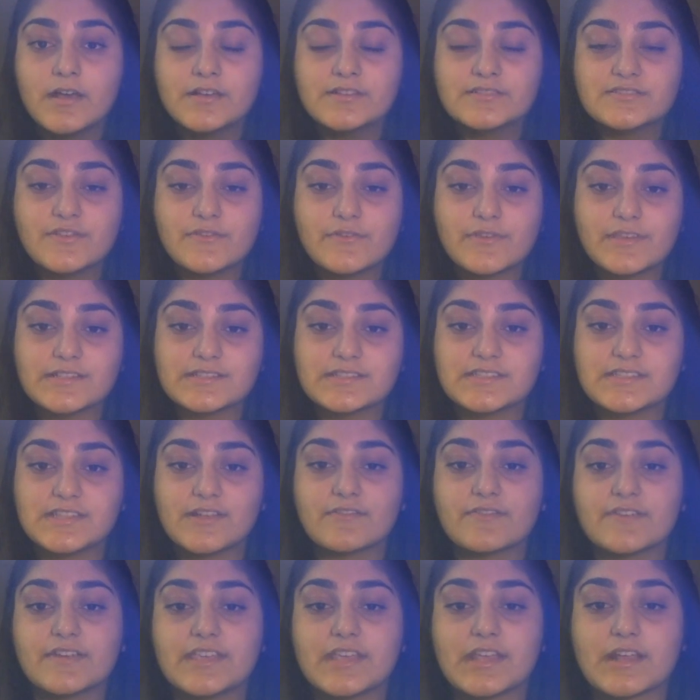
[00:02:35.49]
So you can see
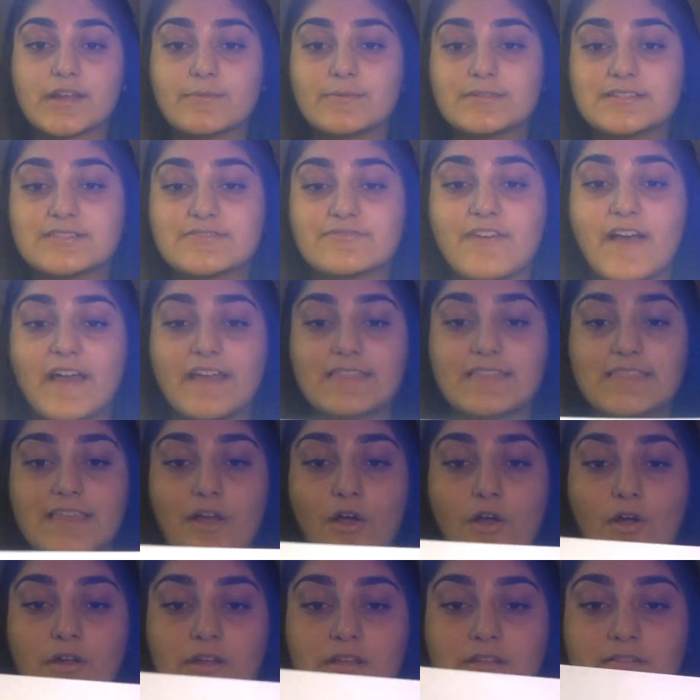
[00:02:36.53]
over here we define the
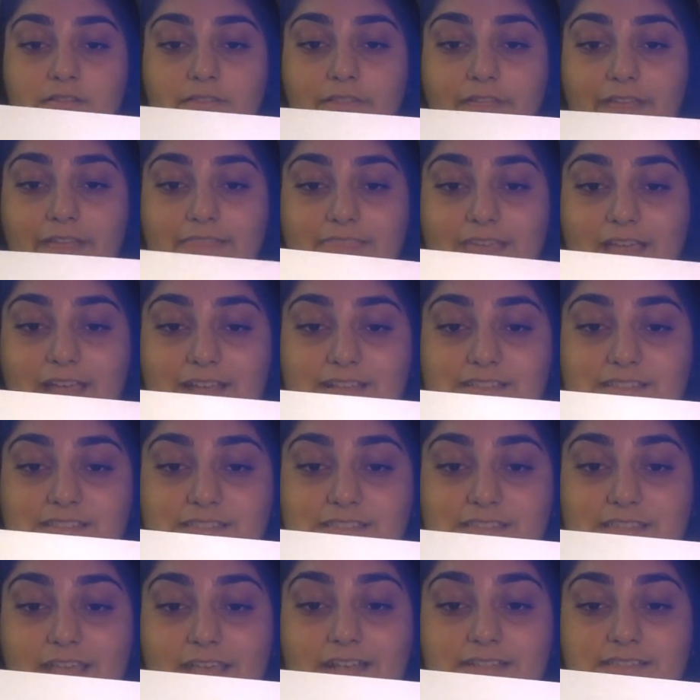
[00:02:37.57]
arc length as
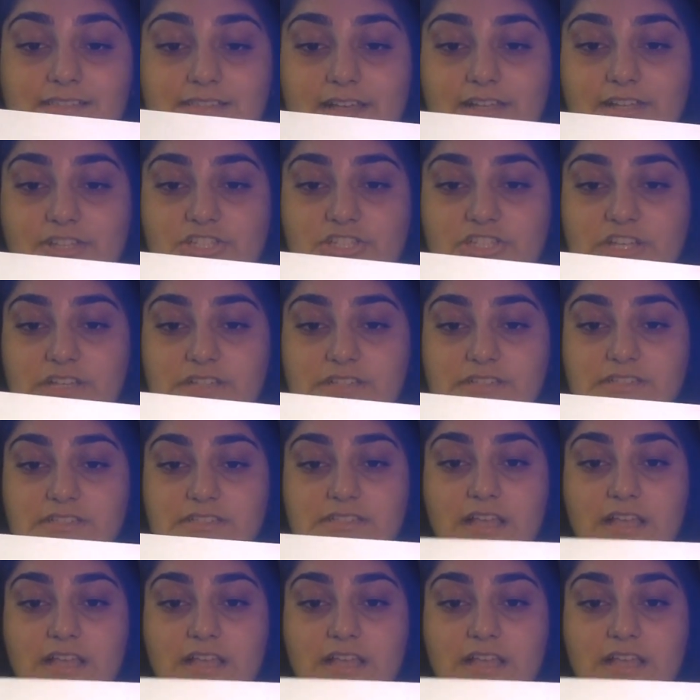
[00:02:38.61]
6 inches.